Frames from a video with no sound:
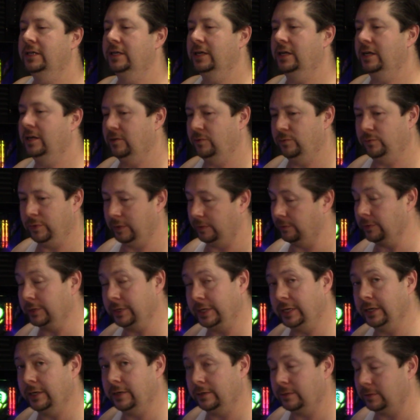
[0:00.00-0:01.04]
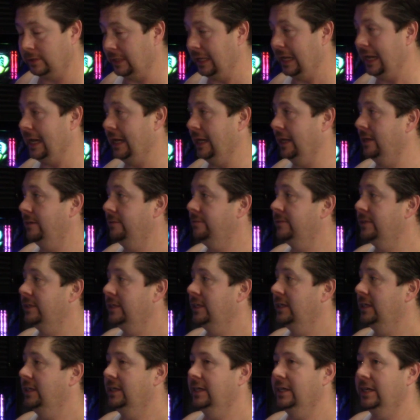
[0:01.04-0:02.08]
uh, when we're here live,
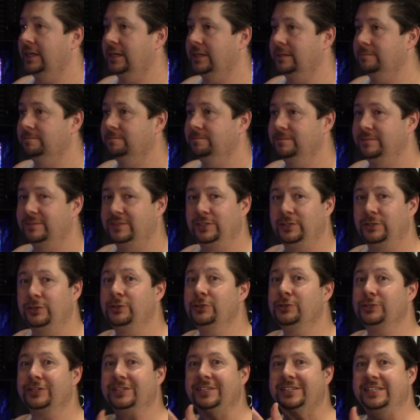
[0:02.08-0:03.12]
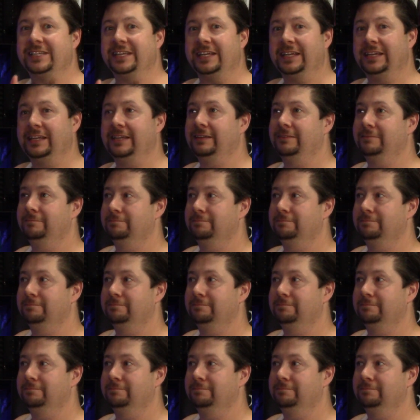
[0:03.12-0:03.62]
um, you usually see